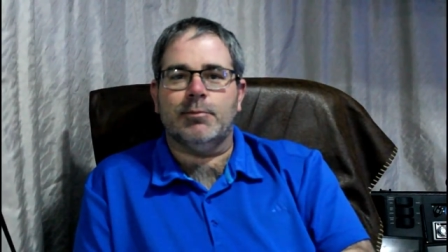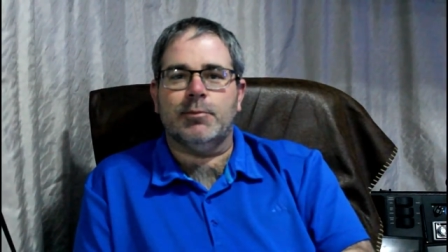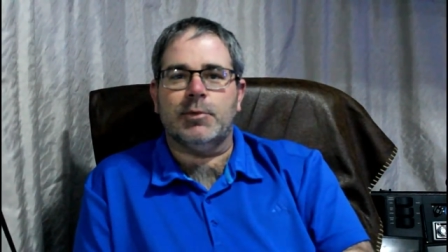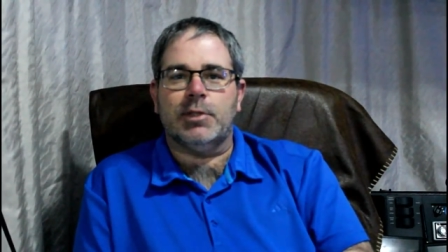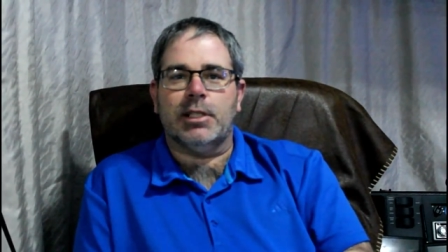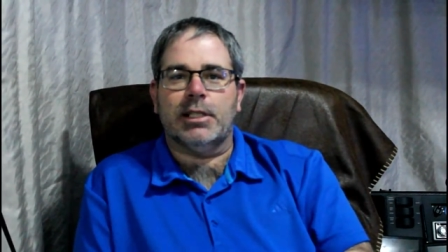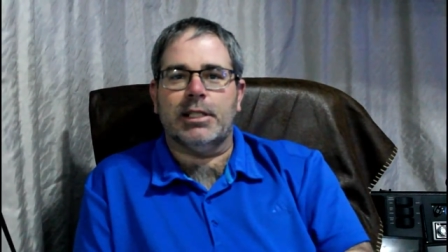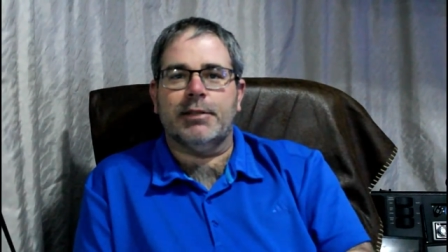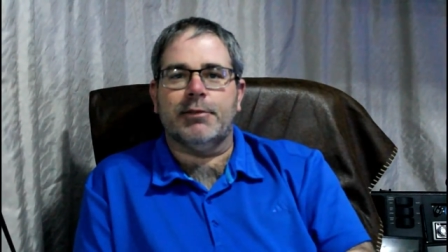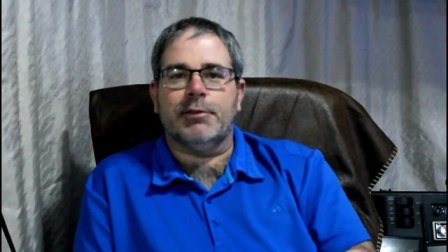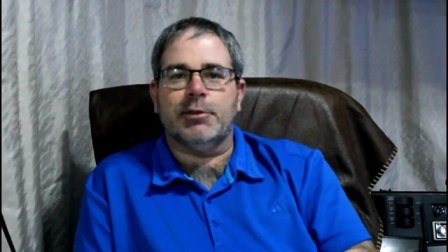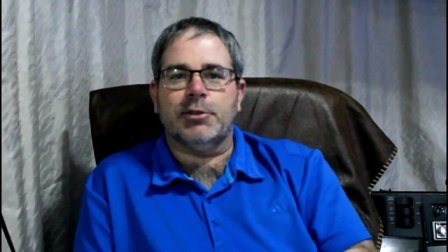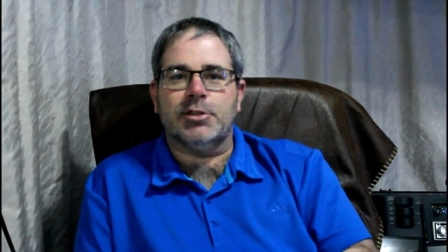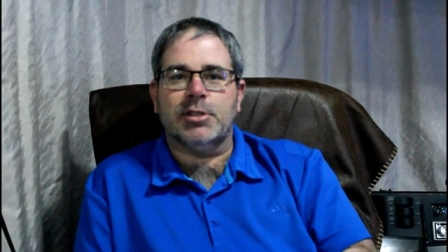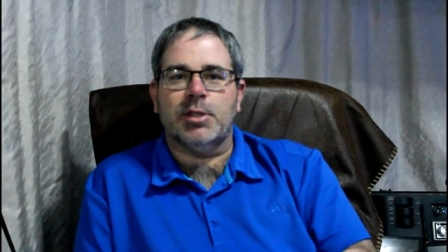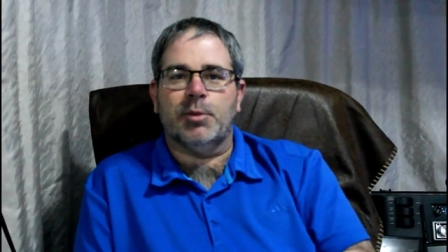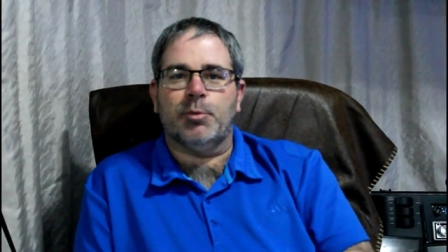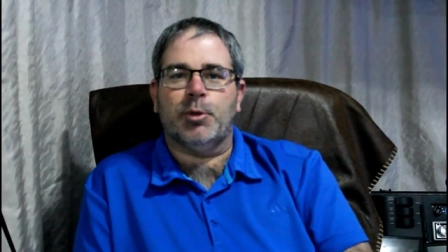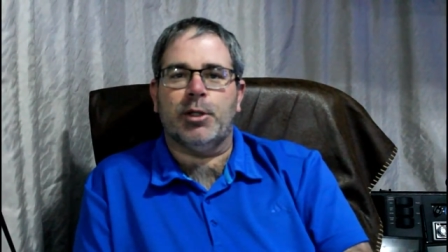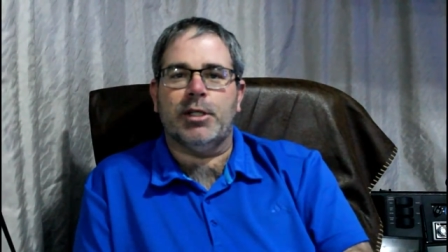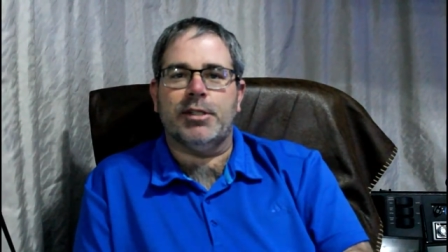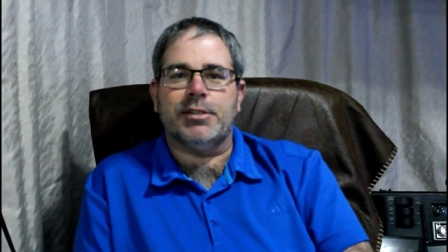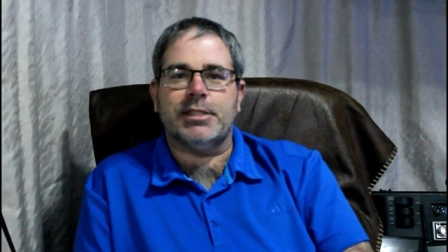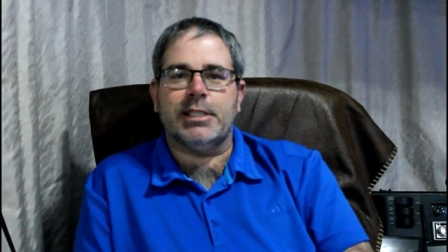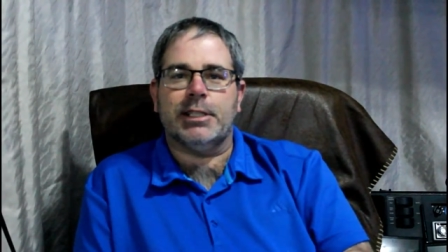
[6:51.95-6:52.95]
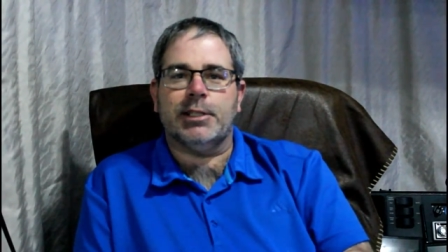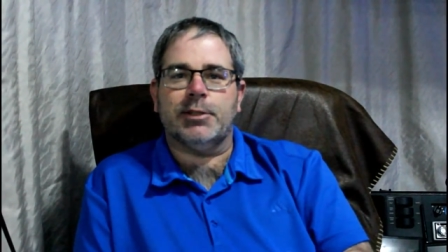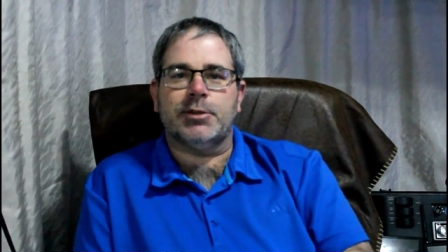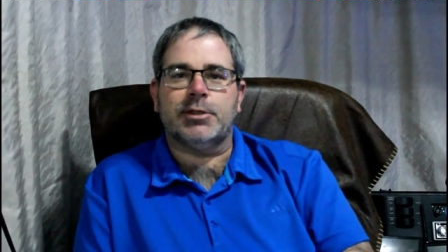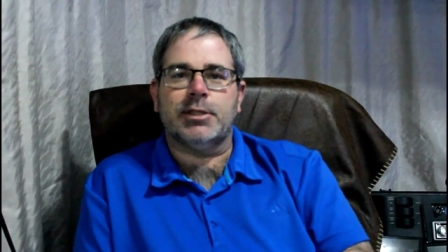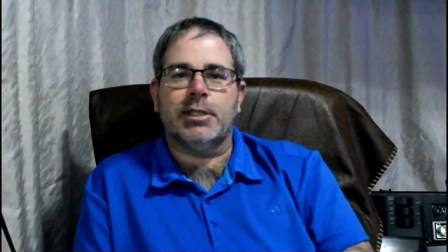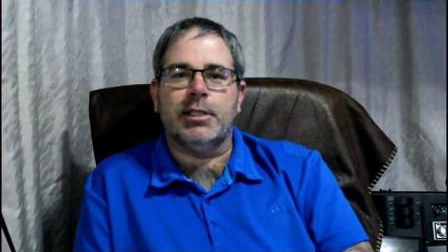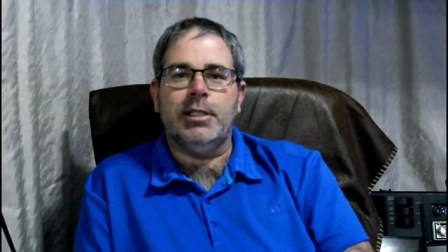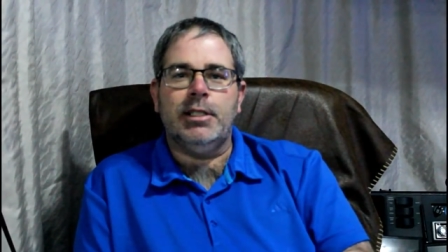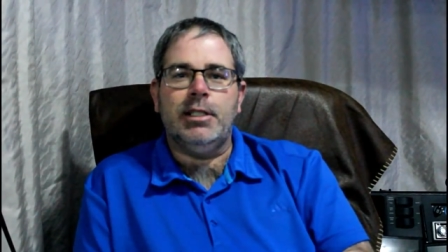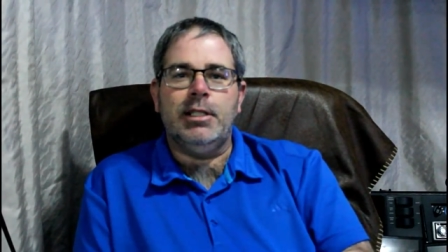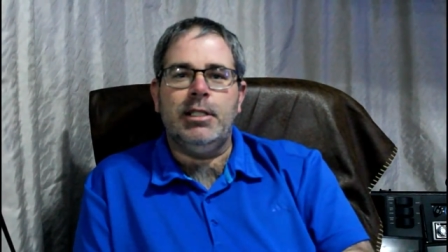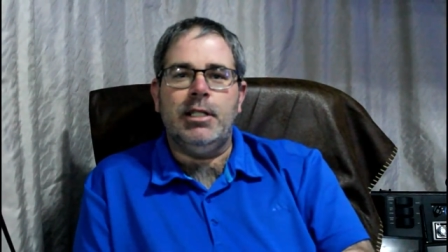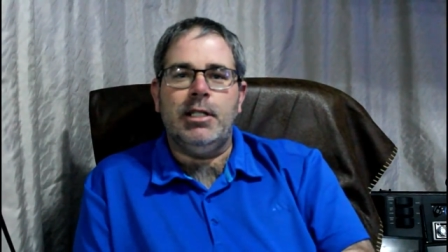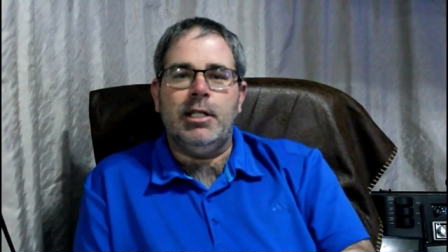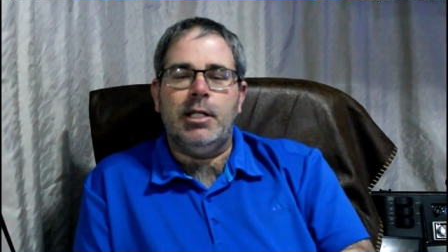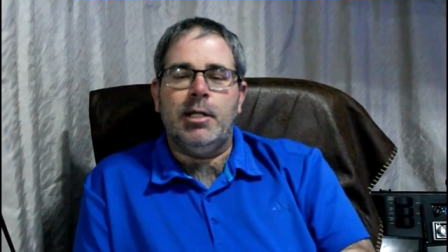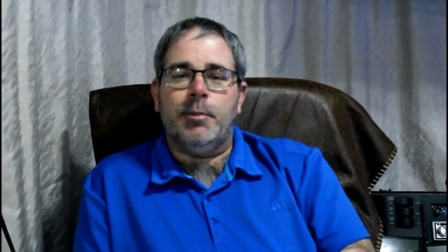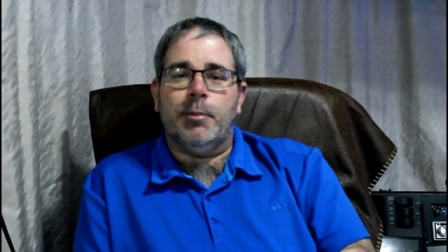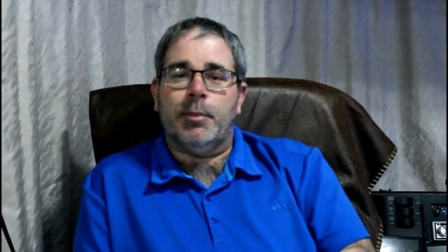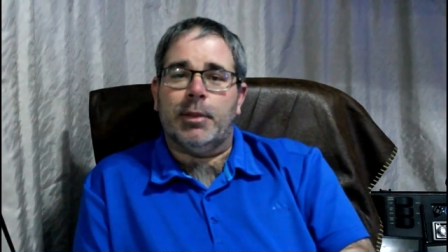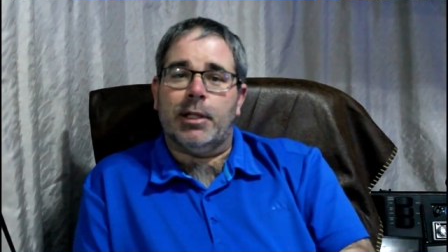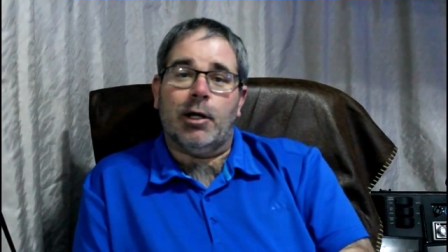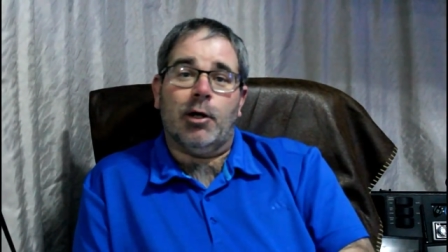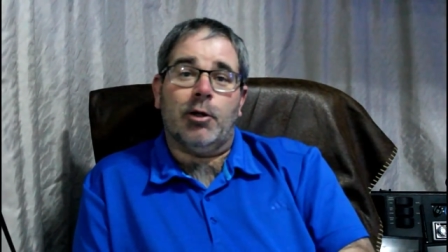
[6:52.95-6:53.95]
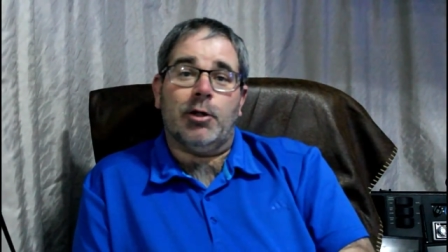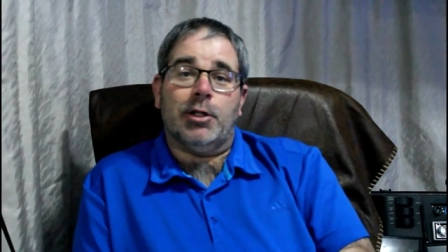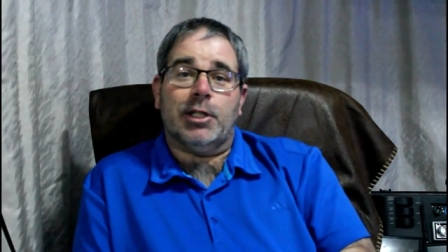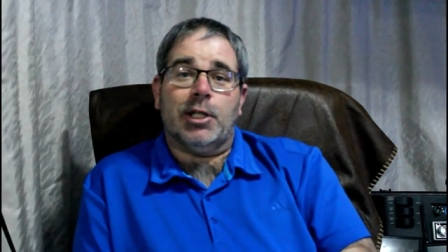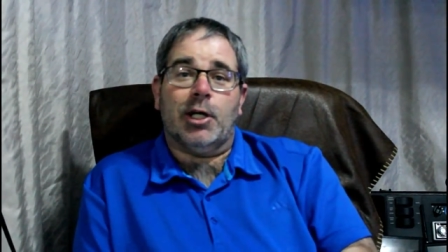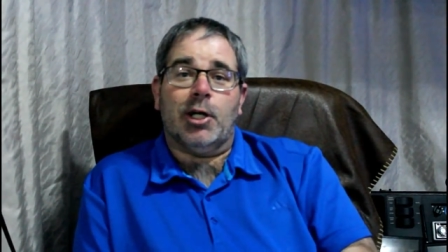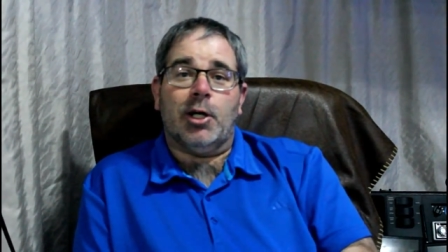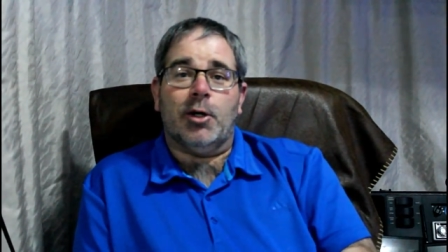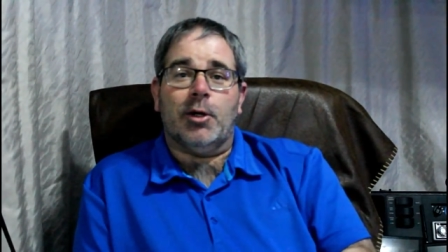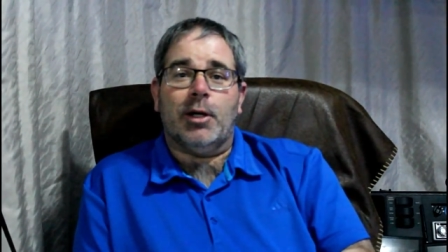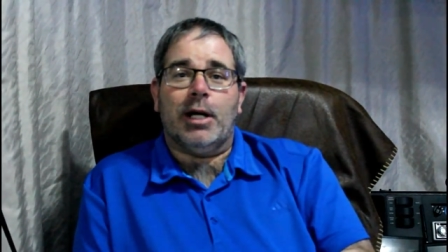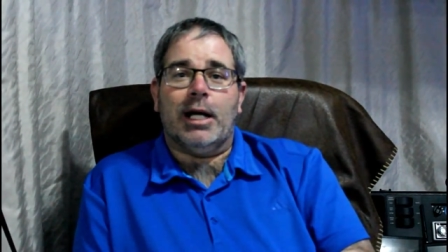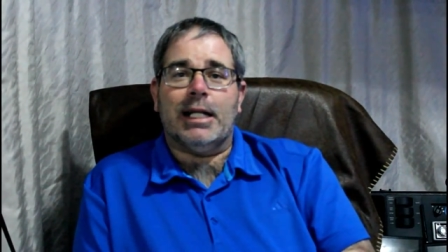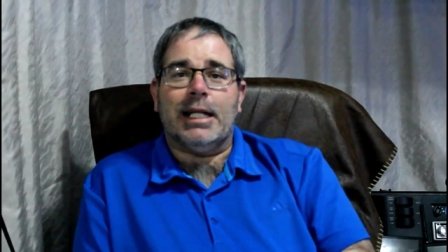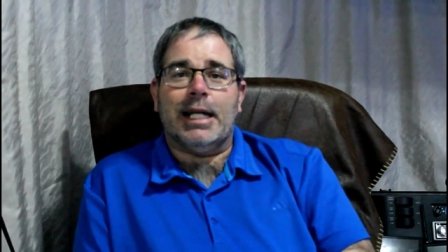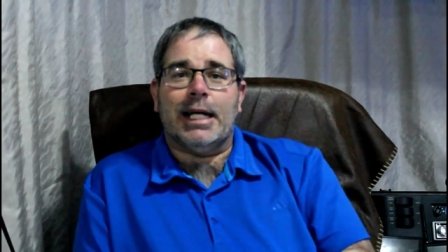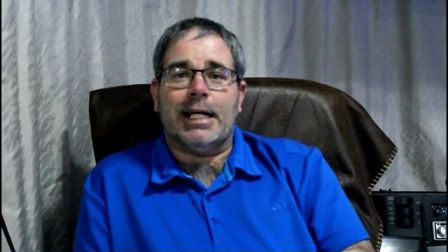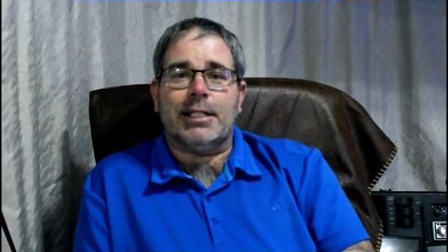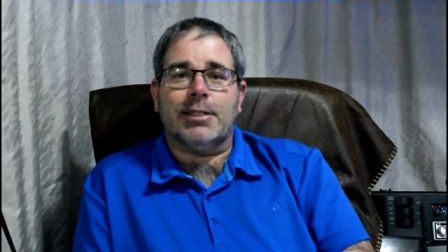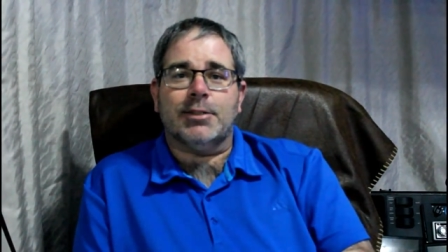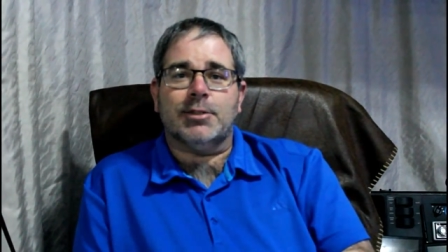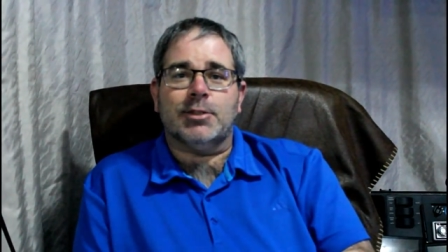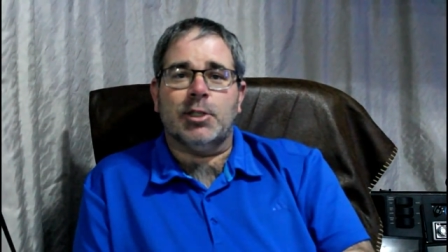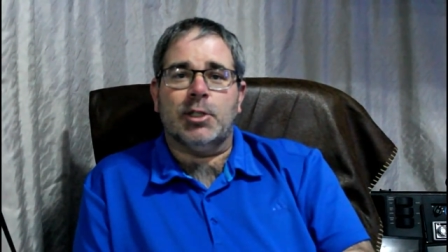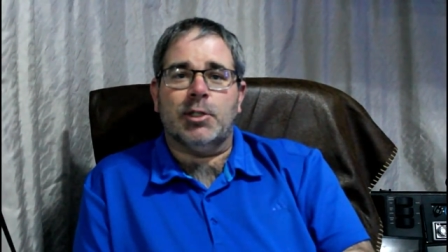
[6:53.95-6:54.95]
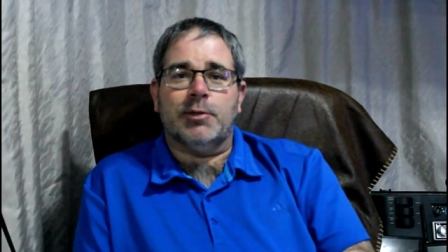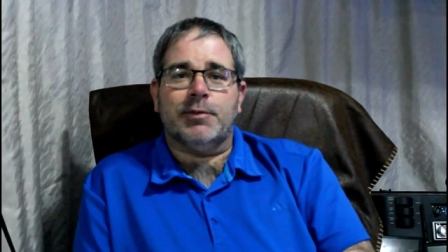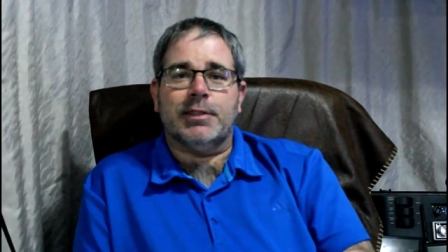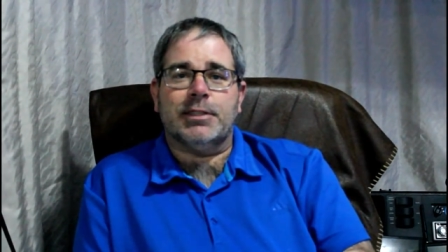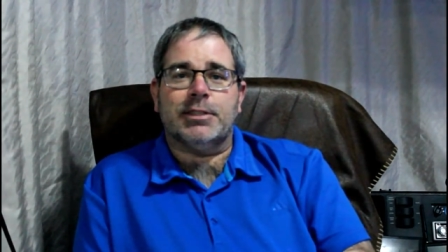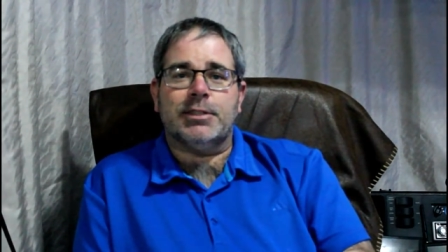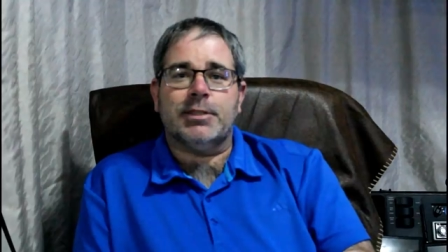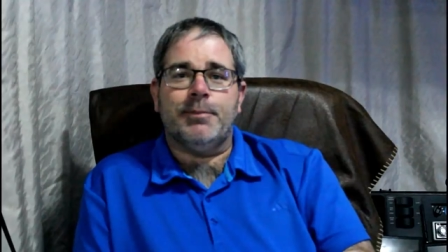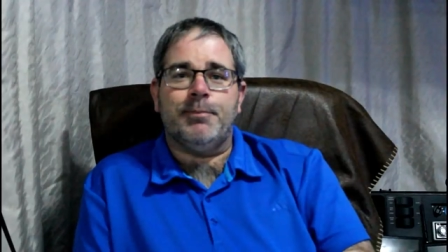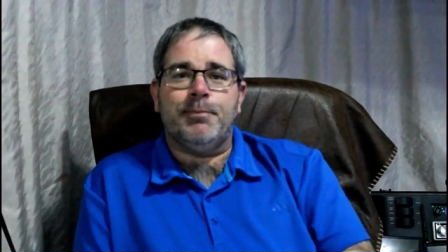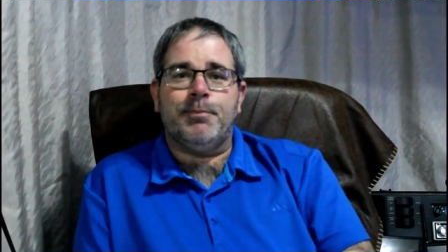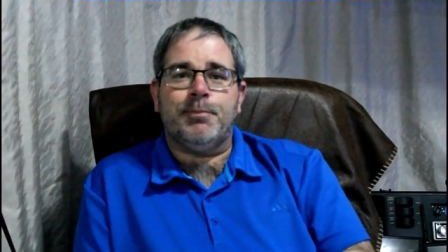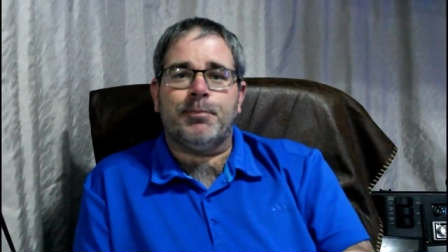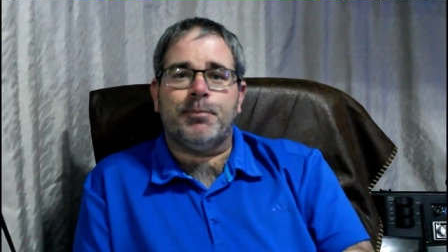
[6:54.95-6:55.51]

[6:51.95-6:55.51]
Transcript: delivered somewhere else. But all in all, I like the service.